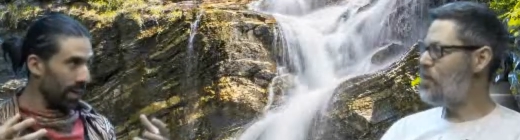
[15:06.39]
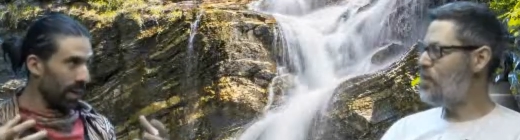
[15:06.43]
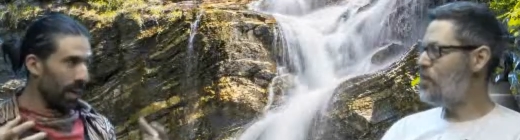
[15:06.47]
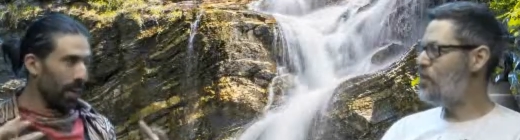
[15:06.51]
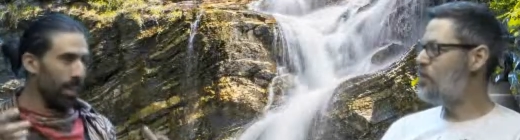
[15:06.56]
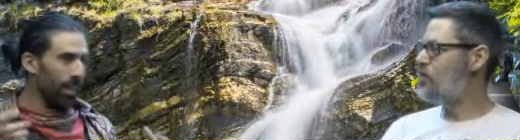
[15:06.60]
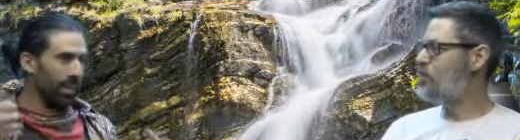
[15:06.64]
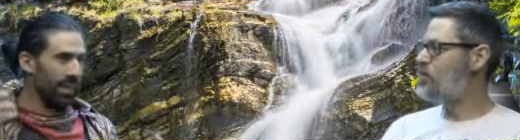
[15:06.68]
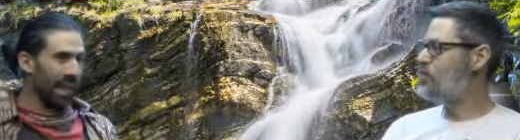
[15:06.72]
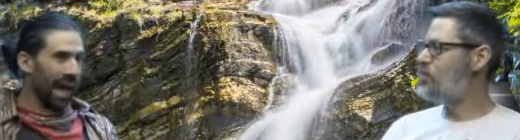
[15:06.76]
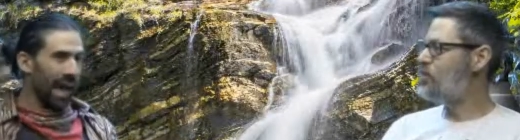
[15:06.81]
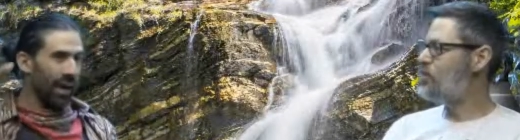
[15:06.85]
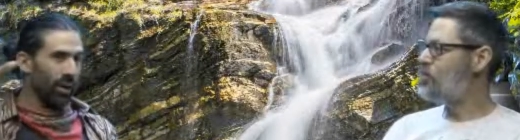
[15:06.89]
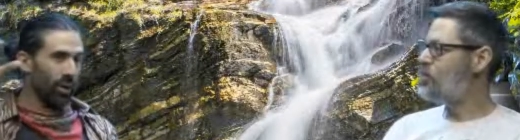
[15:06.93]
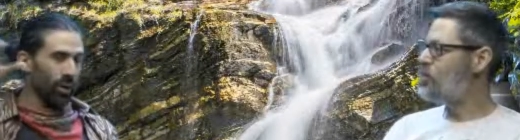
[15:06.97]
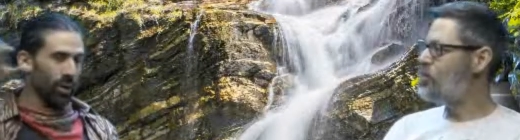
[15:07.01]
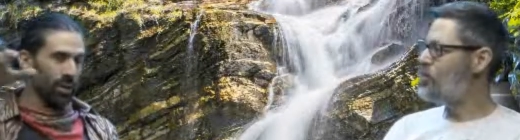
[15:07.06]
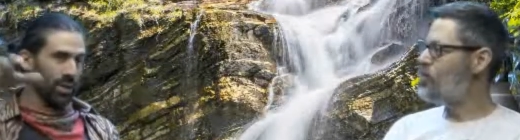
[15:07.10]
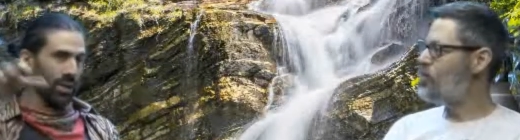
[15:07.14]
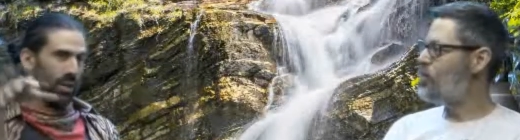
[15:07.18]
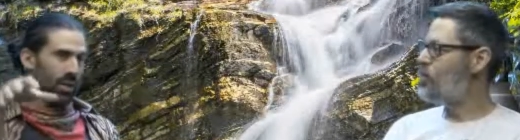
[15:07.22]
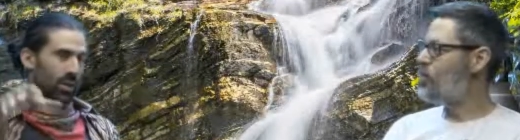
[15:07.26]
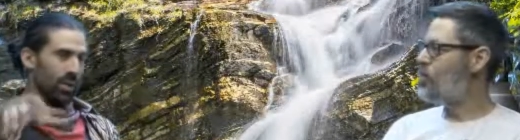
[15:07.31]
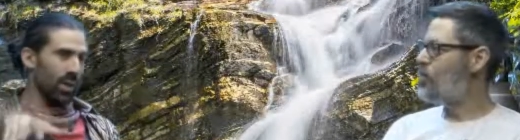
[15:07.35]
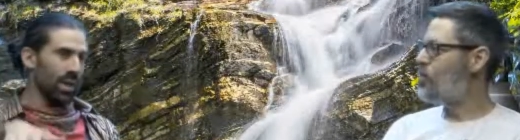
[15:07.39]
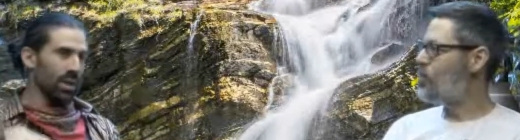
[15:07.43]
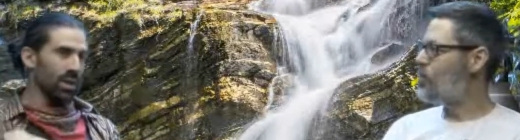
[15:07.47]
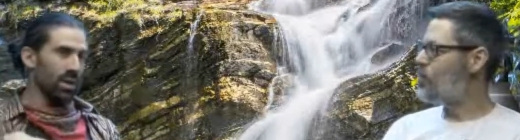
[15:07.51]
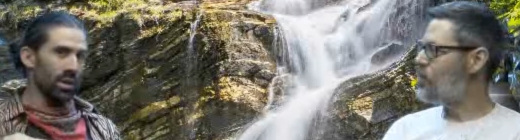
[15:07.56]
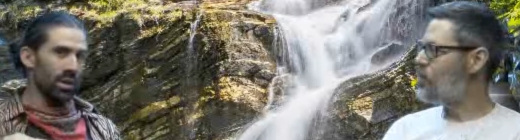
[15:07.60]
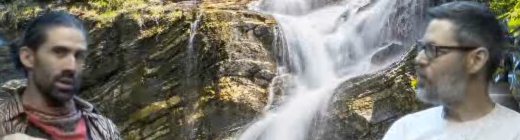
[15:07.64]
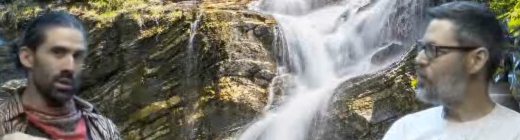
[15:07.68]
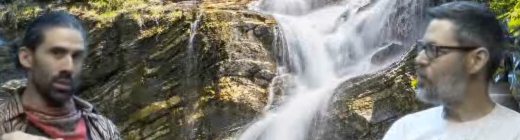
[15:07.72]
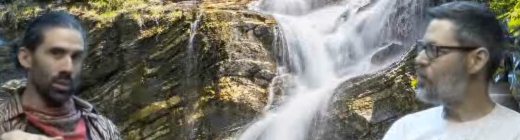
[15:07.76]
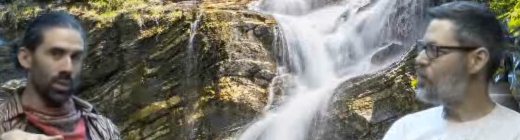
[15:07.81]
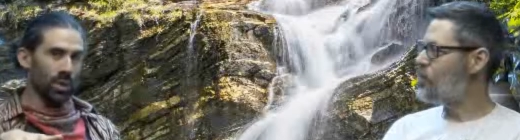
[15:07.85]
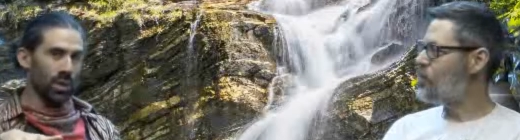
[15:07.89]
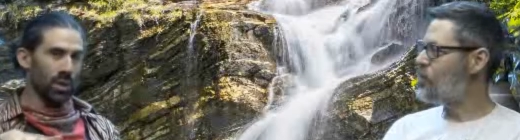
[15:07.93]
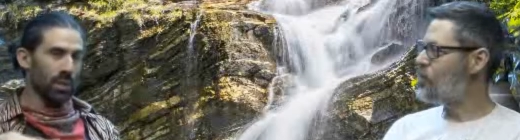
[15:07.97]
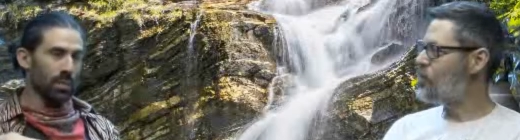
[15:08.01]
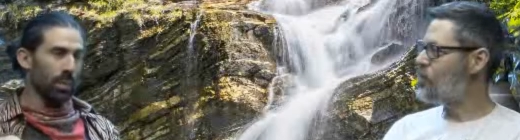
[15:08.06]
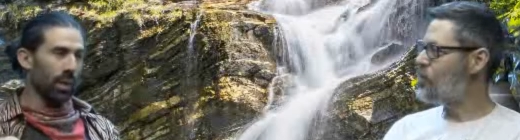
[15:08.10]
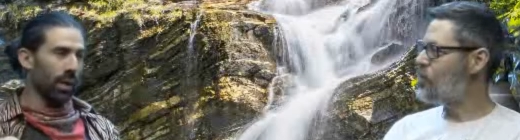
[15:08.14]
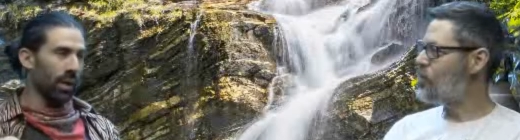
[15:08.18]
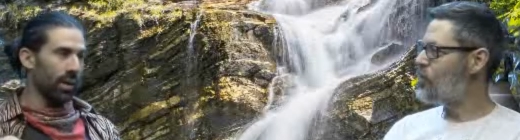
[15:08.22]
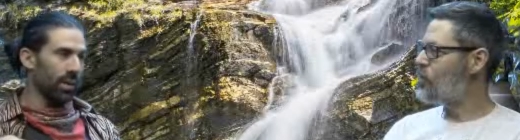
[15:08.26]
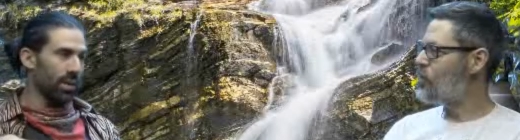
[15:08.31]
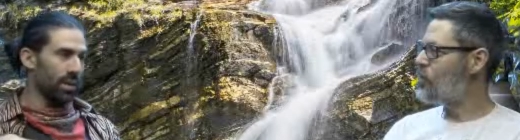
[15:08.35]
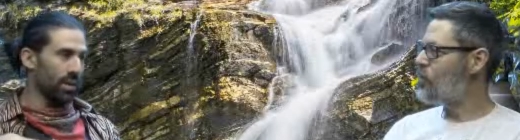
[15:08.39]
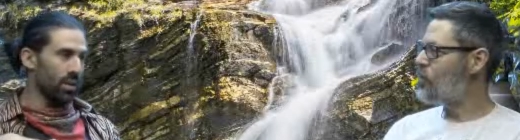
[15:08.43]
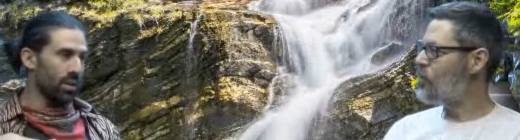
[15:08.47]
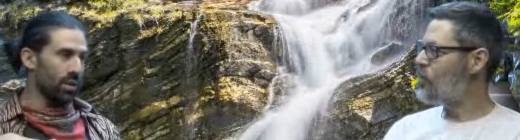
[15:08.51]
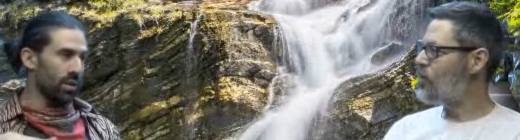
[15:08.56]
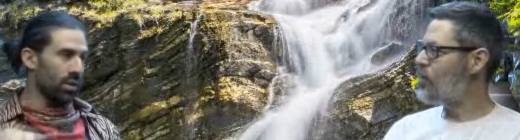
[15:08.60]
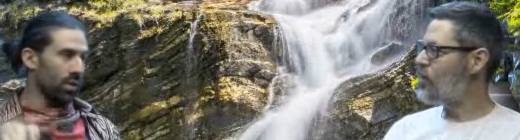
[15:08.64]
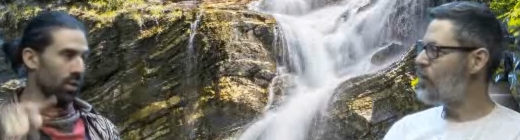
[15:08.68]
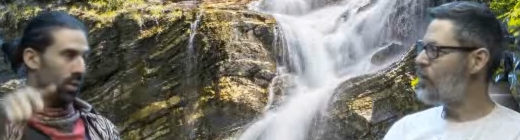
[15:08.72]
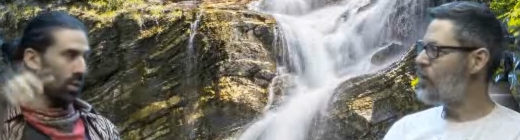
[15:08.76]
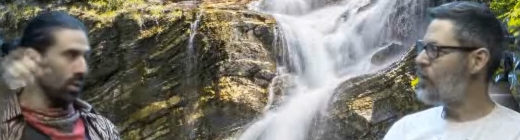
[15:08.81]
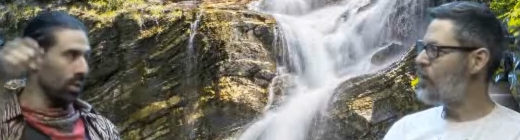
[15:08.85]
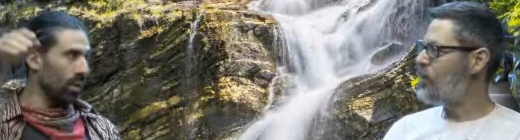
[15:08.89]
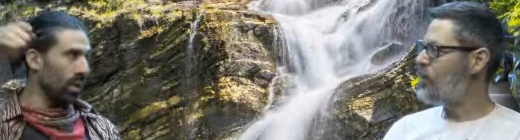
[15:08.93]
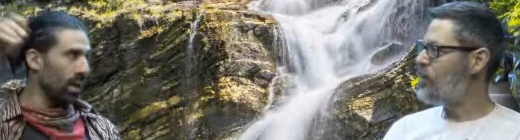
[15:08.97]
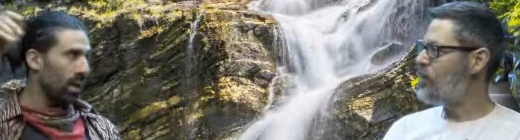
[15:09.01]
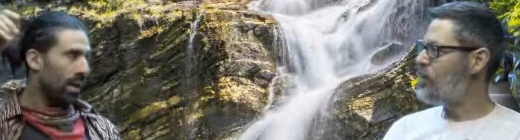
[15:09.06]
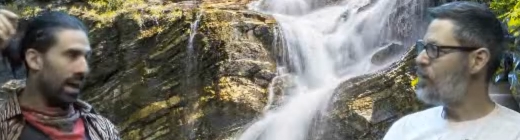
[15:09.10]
Speaker 1: But that whole situation is a response to